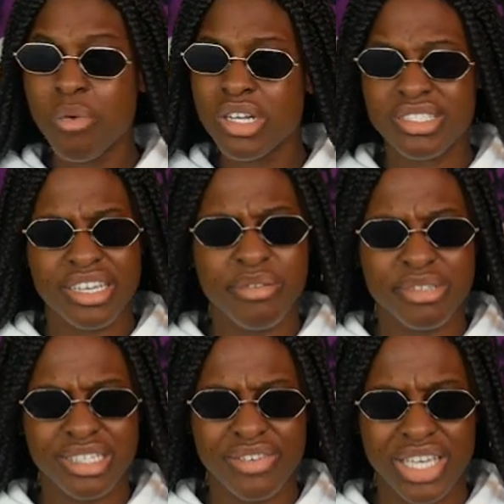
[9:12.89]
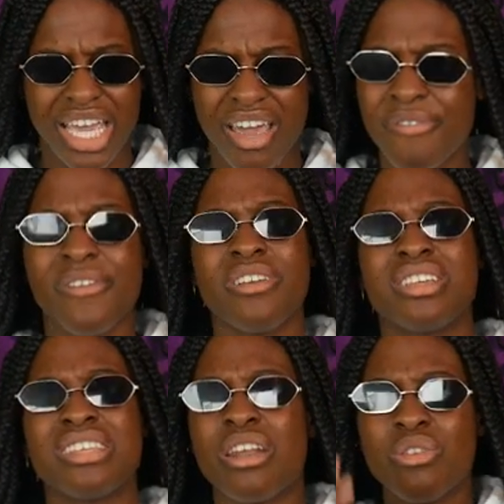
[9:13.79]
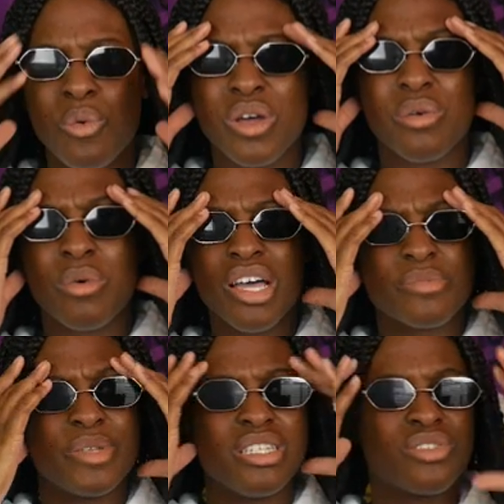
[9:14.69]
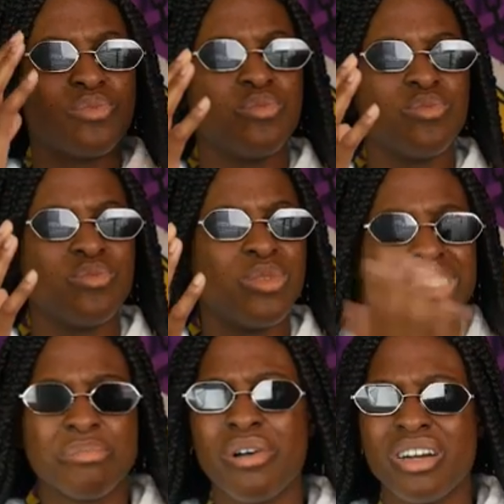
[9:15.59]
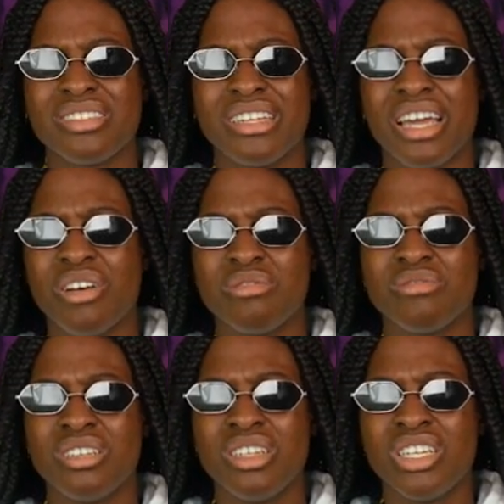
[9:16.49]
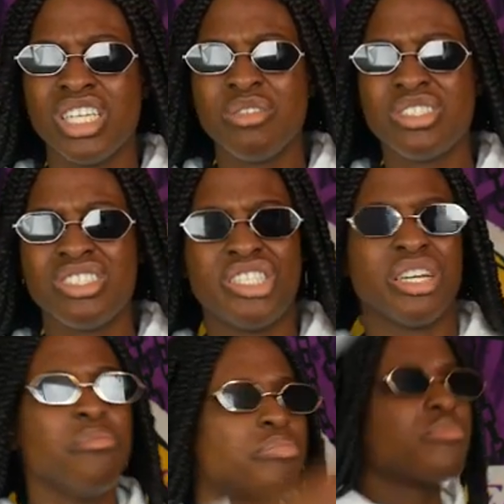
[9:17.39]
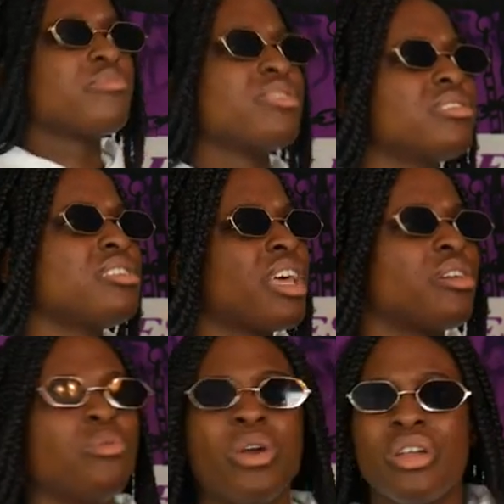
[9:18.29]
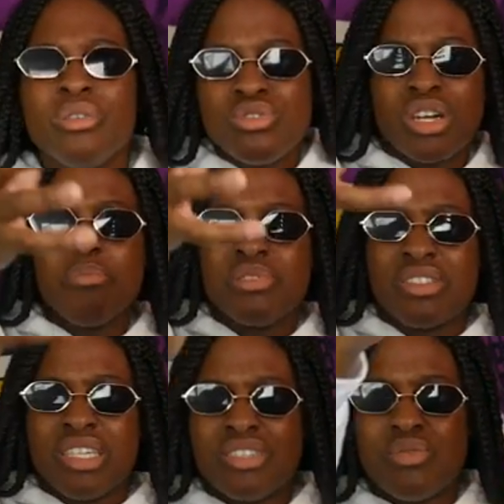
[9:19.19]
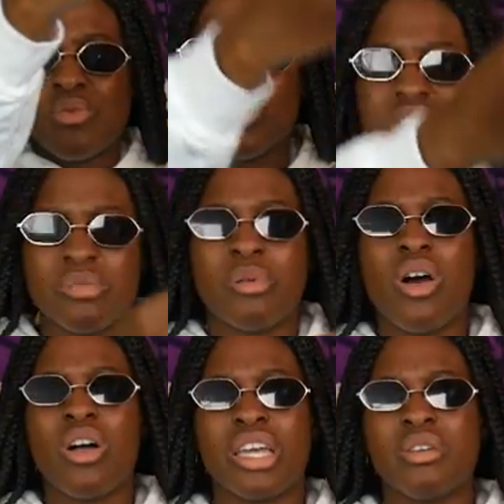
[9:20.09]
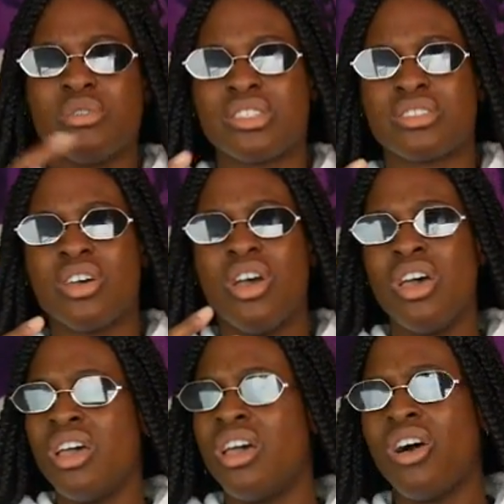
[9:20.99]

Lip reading: I don't wanna say he wasn't giving effort, cause I don't know what it was. He just wasn't boxing out. He would just jump. Like, where are you jumping? Get towards the ball. Like, it was just